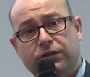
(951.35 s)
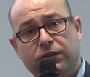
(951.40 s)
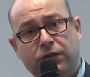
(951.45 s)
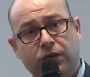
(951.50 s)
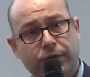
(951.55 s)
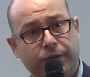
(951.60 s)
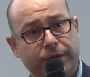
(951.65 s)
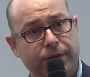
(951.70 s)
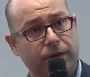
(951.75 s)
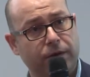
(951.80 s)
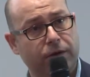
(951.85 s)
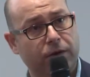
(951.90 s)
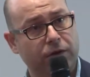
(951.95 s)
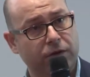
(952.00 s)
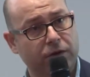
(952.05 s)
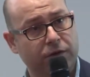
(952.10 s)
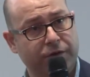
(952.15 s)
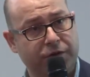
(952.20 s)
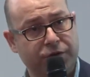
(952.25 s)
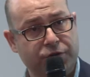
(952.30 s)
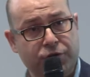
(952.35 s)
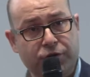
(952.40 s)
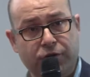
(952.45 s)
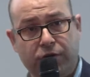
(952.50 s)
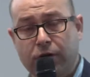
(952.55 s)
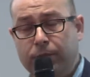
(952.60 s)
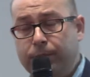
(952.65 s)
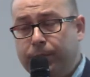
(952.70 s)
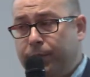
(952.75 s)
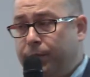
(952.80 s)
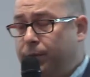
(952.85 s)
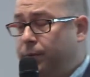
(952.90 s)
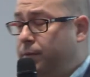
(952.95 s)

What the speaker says: all over Europe.